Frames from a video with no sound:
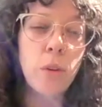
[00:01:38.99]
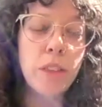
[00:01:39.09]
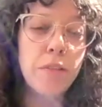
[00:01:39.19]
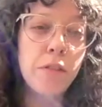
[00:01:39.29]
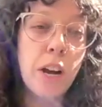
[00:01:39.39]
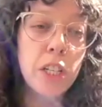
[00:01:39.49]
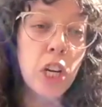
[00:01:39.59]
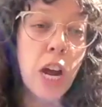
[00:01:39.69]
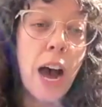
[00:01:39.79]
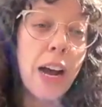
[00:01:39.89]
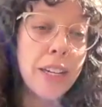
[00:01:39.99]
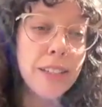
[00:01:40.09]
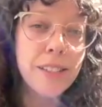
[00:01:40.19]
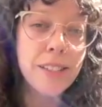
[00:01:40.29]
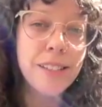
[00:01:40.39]
with fresh
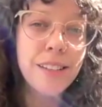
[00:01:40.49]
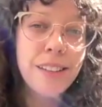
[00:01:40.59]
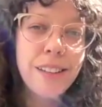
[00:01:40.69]
eyes.